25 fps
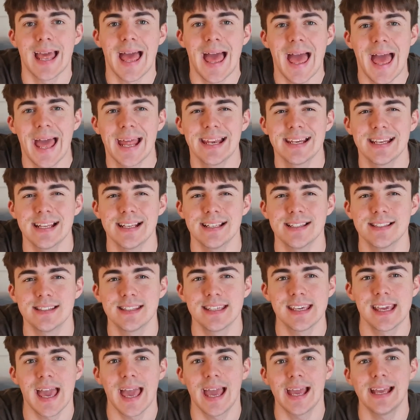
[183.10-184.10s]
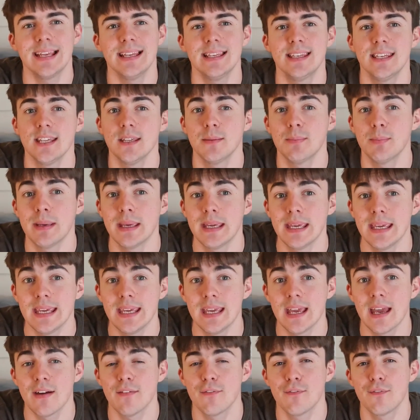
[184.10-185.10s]
Tennis, the
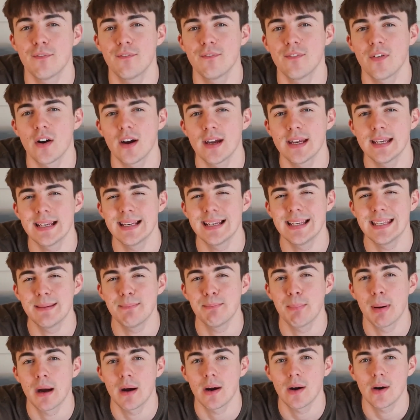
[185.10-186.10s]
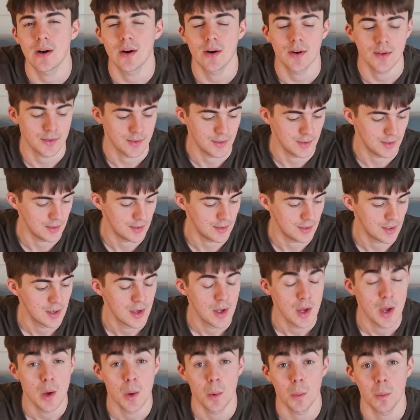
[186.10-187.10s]
ATP have finally partnered
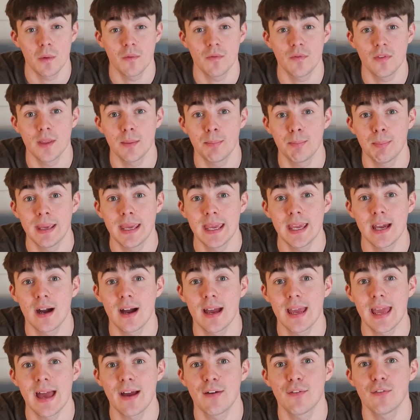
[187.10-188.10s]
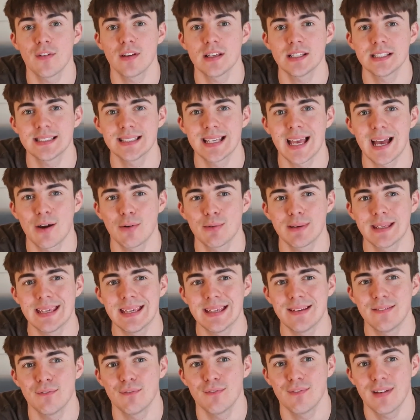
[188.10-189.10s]
with the PIF Saudi
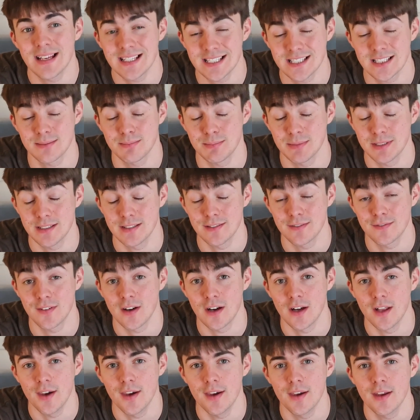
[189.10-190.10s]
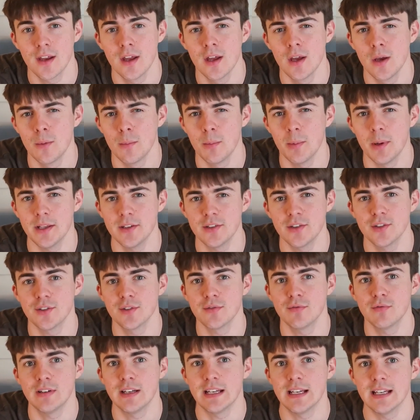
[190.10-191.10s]
Investment Fund, which
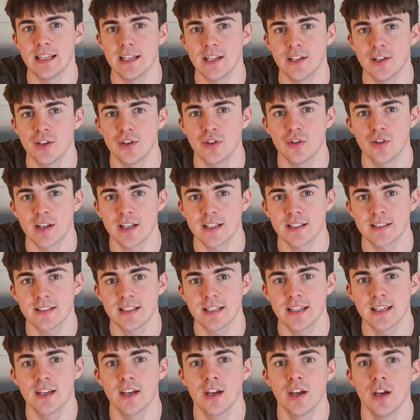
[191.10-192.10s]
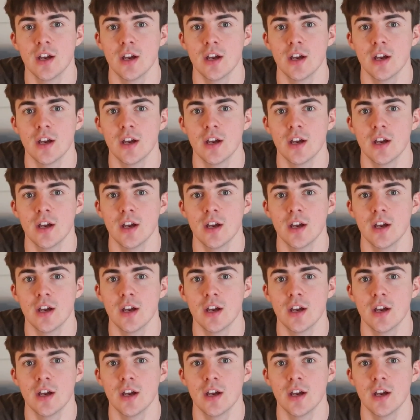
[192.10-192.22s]
is really interesting.